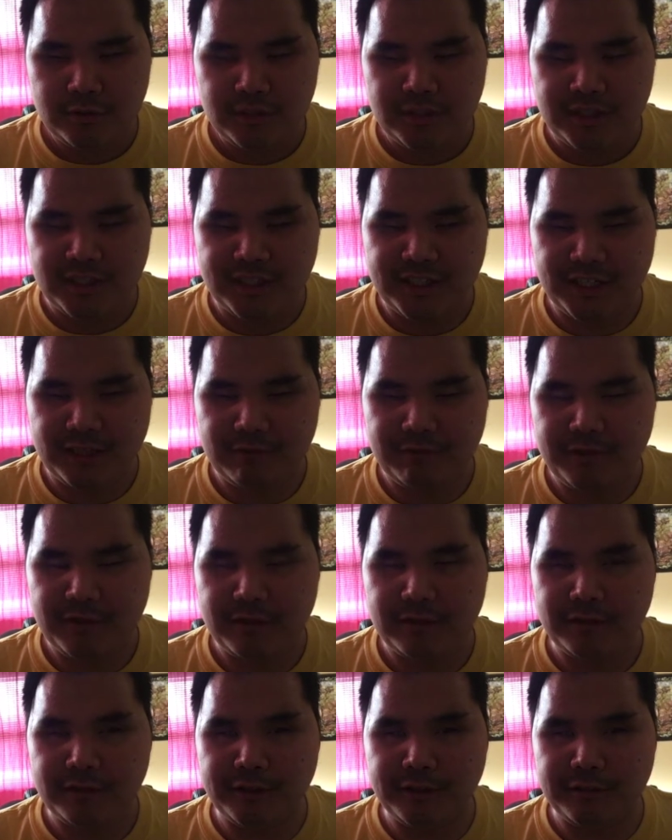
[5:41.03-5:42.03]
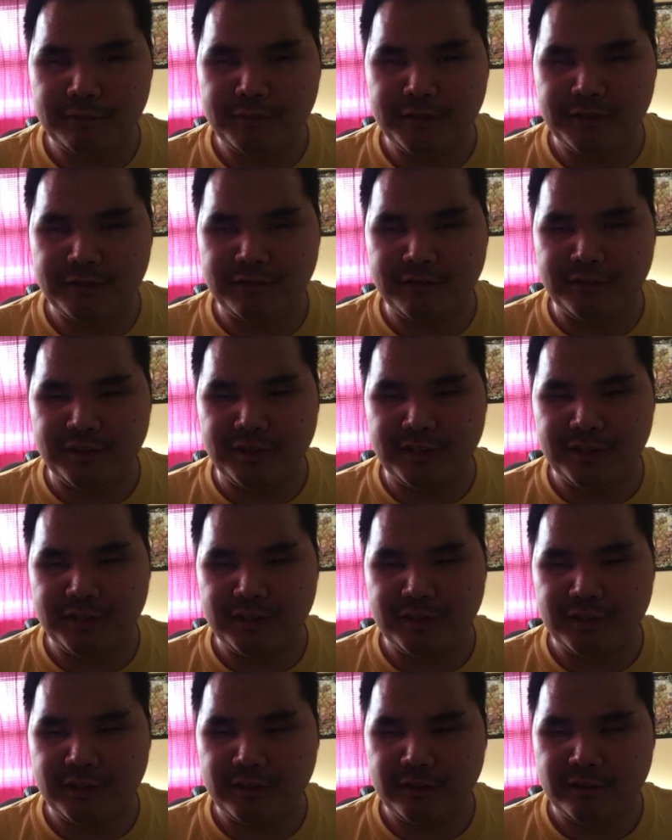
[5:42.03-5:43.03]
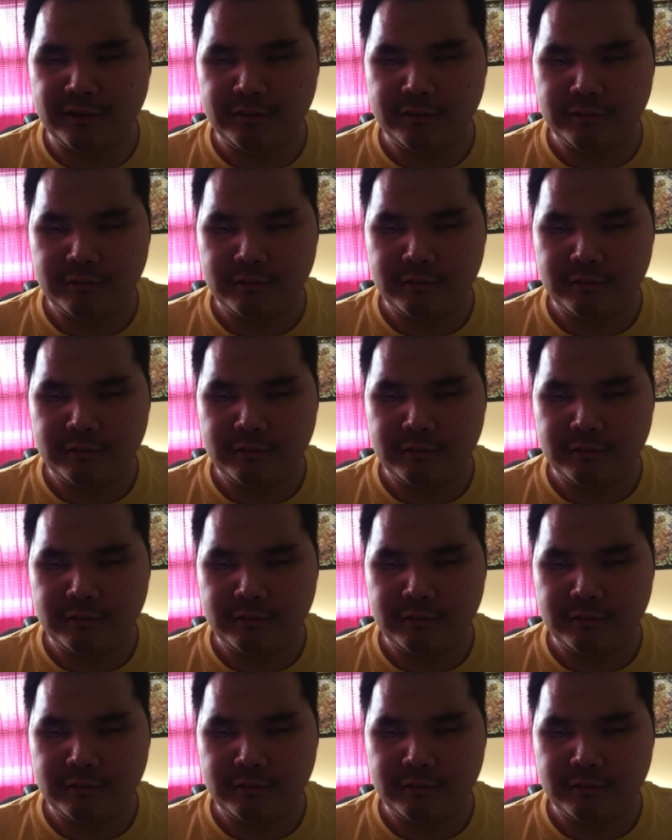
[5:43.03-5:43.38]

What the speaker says: can kind of hear a little bit of a